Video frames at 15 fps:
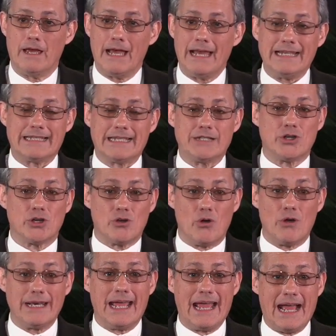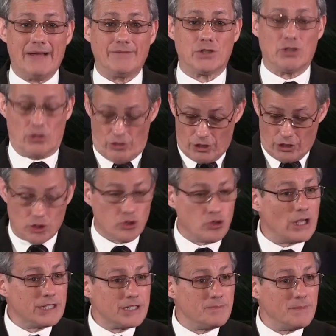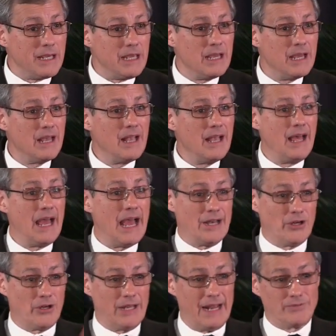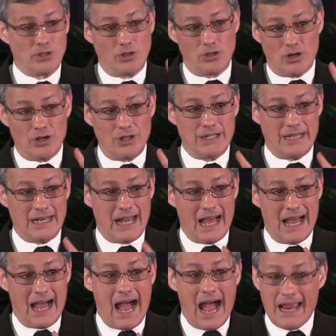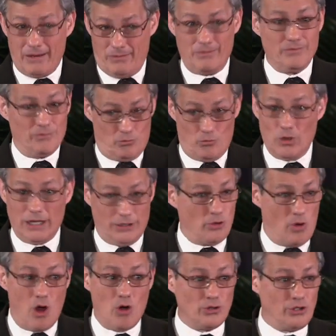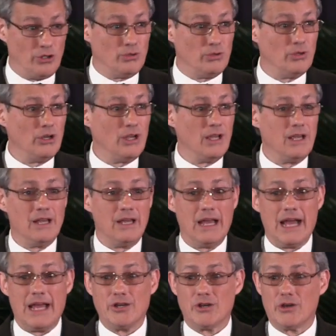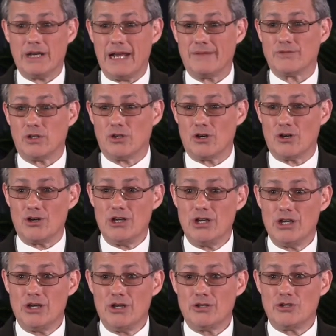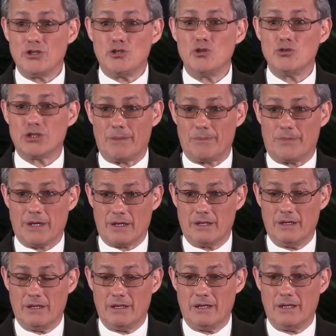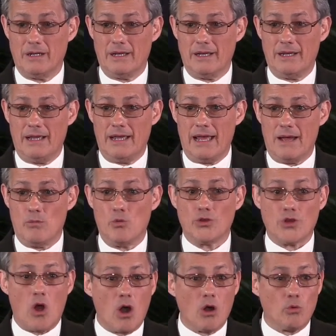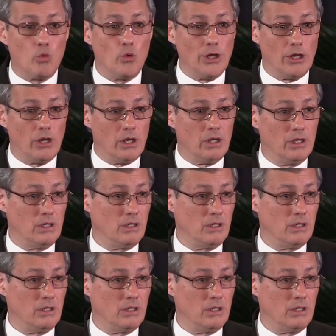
And he says, You're going to have to learn to trust me, and you're going to have to learn that I really do own you, and you're going to have to learn to do something with our will.